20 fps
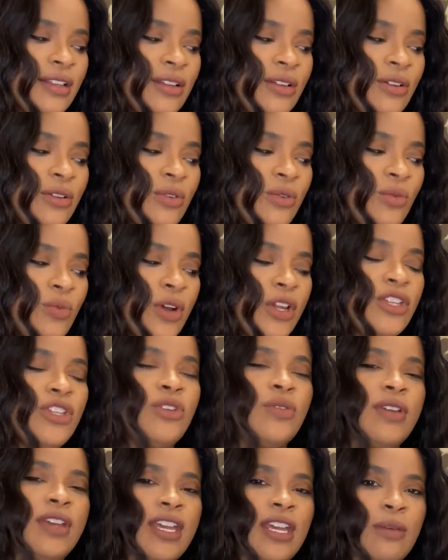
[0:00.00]
what
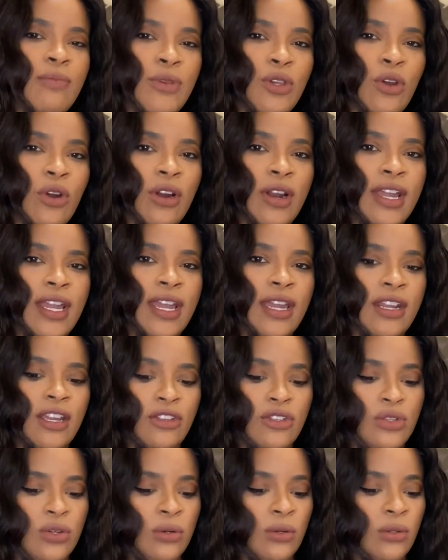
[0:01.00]
you keep your
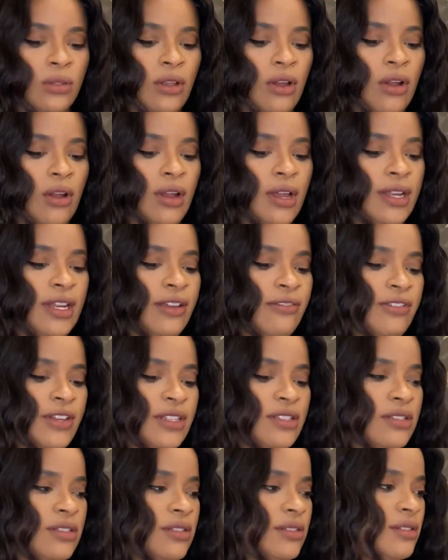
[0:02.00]
heating tool on, if
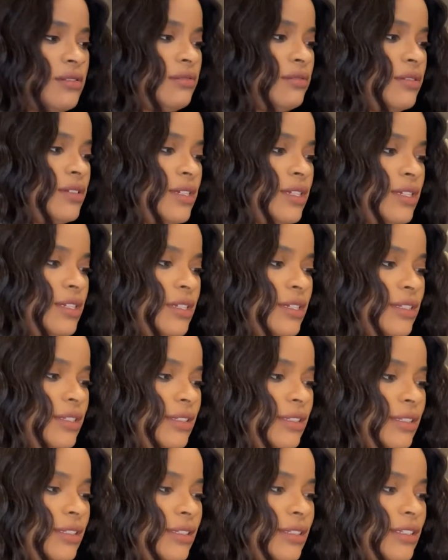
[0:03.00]
it's
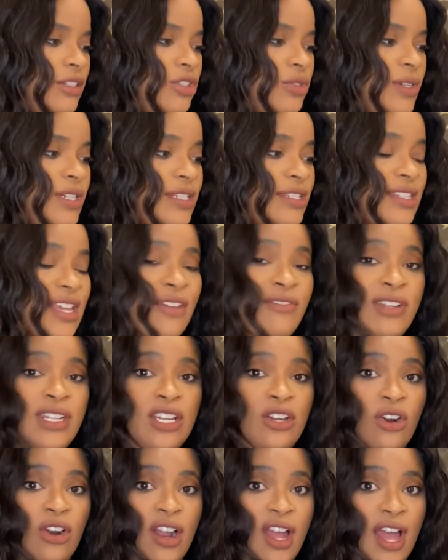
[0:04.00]

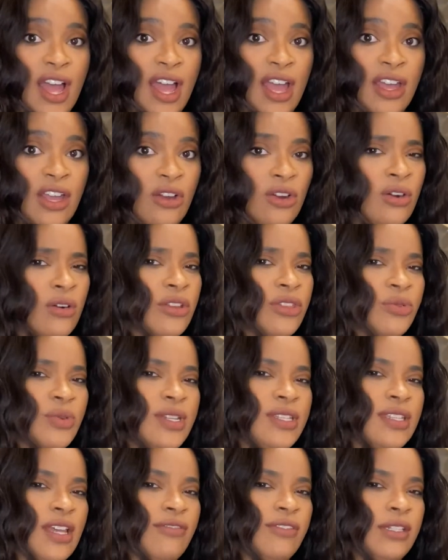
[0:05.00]
370 or higher or
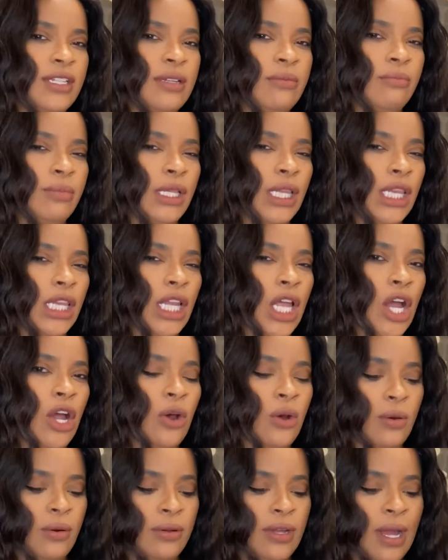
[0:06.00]
370
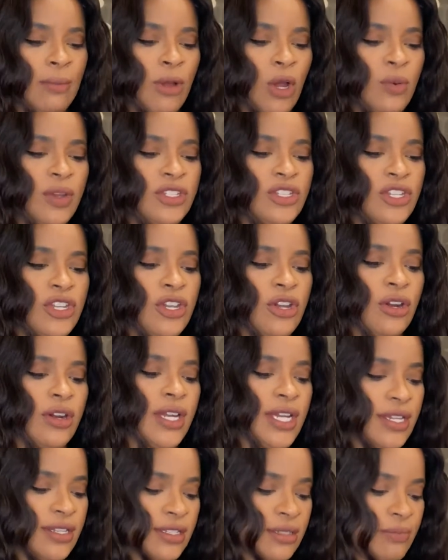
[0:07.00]
below. I'm always
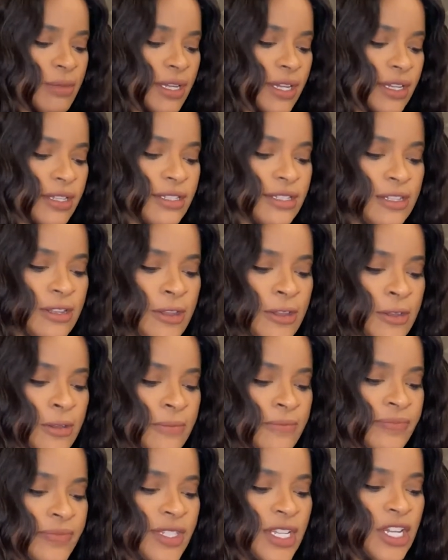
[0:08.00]
curious because,
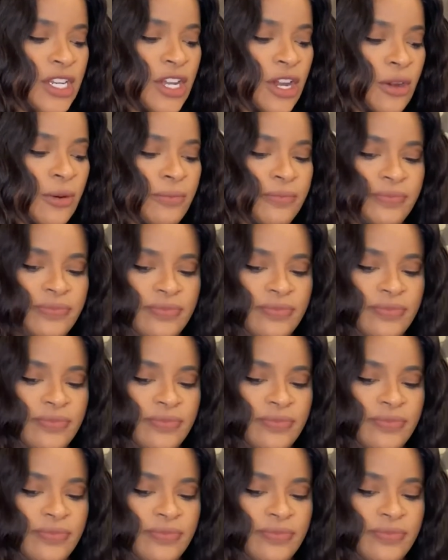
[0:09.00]
you know,